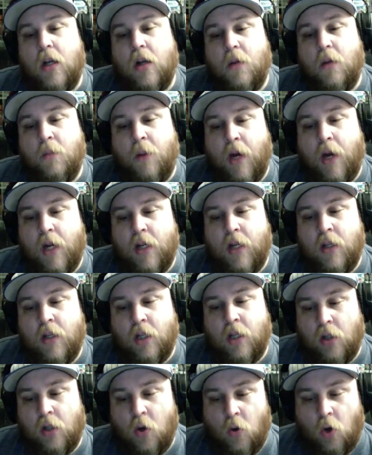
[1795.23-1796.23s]
But the
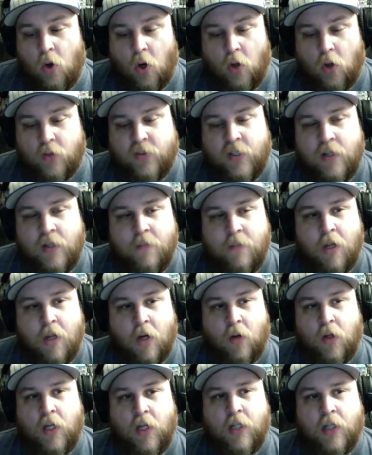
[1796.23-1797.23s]
little girl's in the
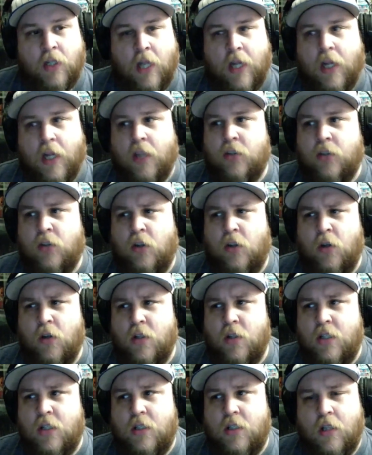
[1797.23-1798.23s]
middle, and like it's clear
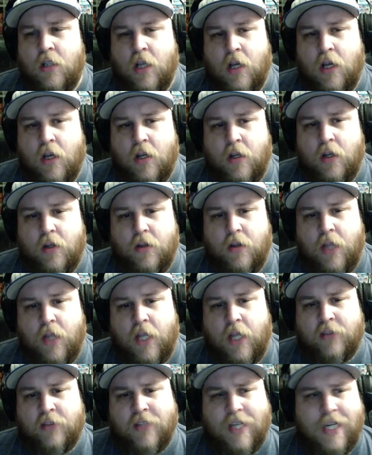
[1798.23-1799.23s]
the
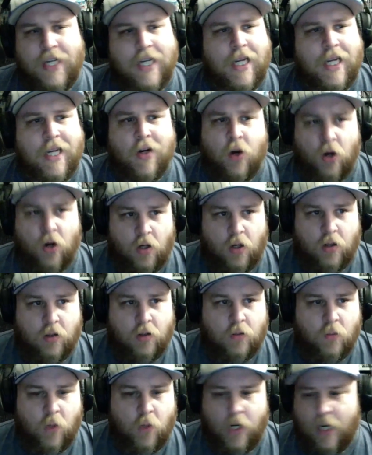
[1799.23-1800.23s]
thing is going to eat her.
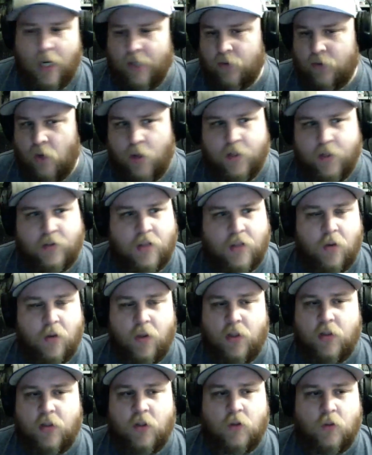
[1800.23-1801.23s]
When it has all these other
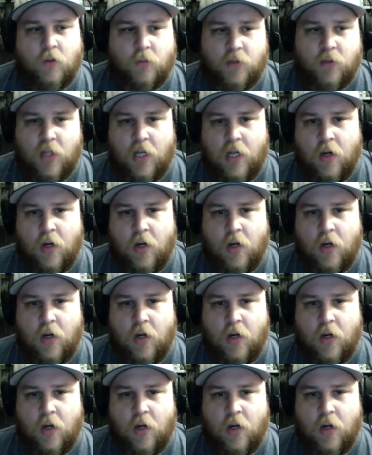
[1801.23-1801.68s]
things to choose from, it's going to eat